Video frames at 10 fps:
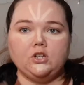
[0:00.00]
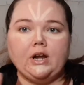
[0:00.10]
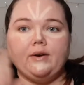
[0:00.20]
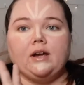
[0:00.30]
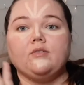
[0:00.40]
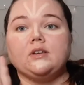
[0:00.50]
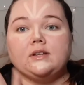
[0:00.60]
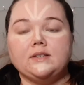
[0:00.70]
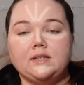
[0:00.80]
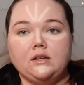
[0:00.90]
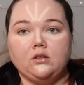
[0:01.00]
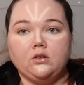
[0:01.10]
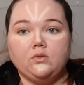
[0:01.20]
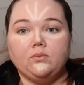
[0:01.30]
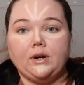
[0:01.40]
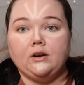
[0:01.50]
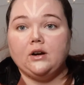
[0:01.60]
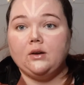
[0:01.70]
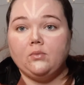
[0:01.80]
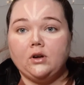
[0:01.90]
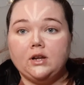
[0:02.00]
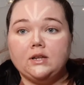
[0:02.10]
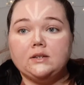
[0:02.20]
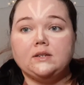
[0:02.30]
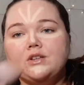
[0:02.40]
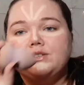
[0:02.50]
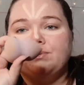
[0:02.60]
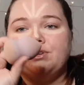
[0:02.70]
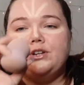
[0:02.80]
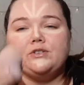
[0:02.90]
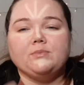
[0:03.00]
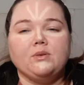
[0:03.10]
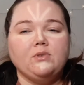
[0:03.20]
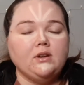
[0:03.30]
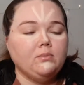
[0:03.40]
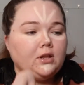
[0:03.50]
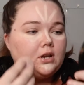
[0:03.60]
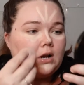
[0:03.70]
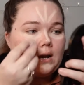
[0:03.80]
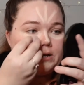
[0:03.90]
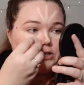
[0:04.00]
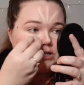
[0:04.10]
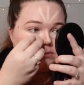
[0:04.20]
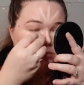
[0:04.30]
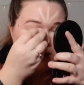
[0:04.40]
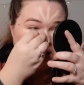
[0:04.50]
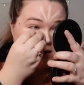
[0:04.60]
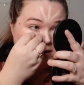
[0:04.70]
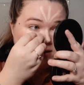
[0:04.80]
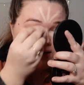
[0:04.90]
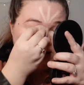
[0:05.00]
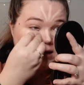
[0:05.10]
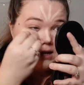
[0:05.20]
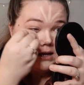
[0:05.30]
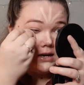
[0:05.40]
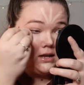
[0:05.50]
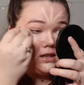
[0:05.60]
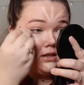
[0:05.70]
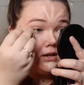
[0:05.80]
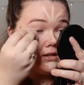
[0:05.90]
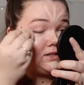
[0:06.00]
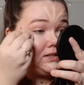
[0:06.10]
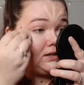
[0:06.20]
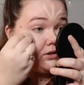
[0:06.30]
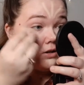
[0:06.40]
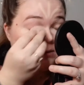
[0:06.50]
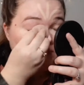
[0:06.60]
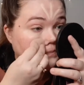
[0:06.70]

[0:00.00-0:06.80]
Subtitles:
So now I have the concealer where I want it. So I'm going to use my beauty blender and just blend in the concealer.